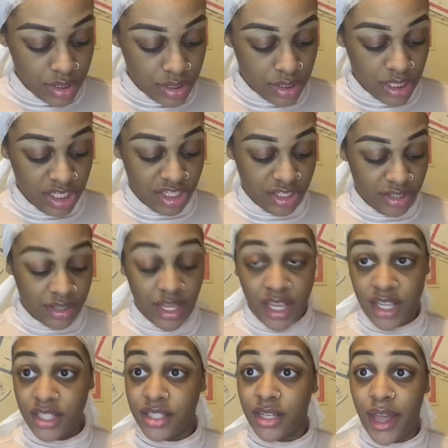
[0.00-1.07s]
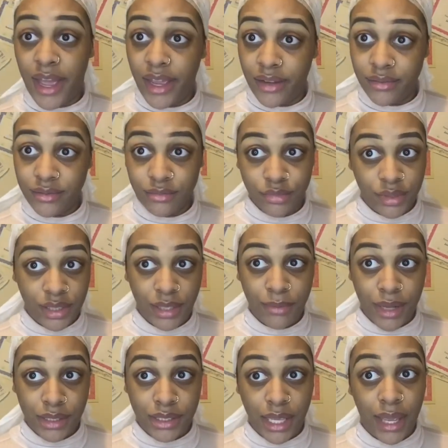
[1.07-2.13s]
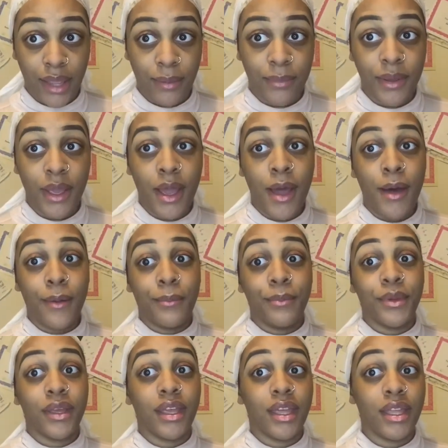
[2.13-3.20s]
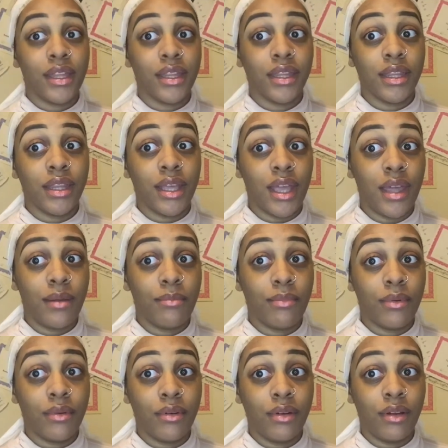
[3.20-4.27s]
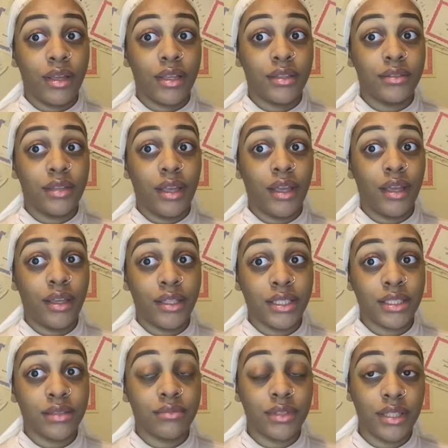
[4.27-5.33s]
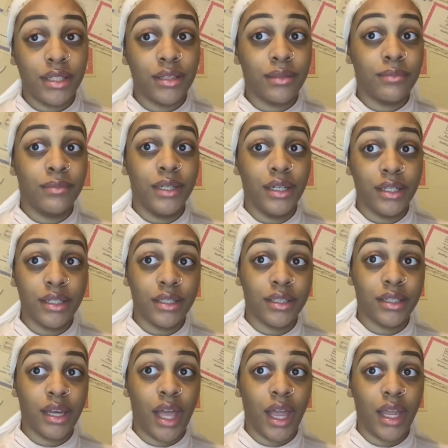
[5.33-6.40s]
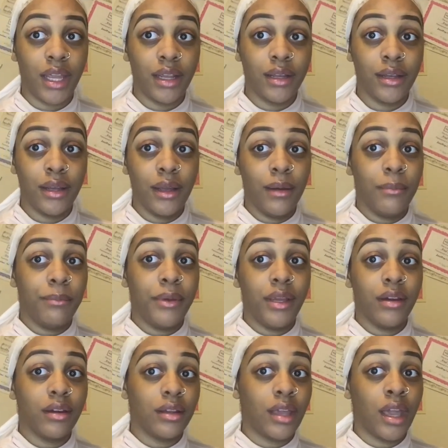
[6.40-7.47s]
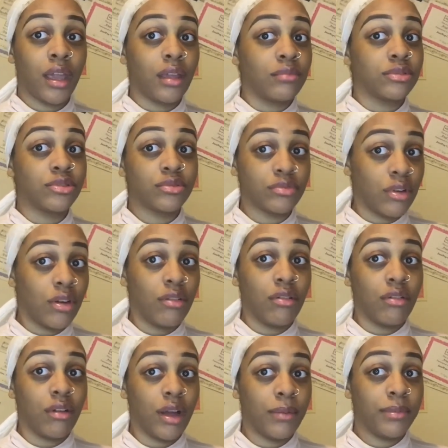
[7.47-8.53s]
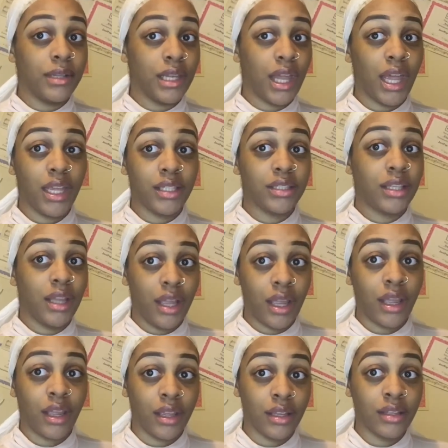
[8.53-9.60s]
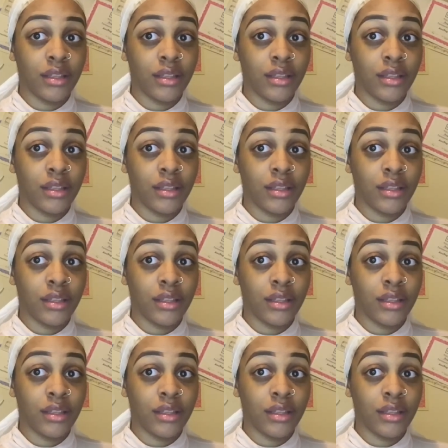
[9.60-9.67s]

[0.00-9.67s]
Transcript: let's just say he's not really my type. But that boy is handsome than a mug. Like, beard game strong. I be like, dang,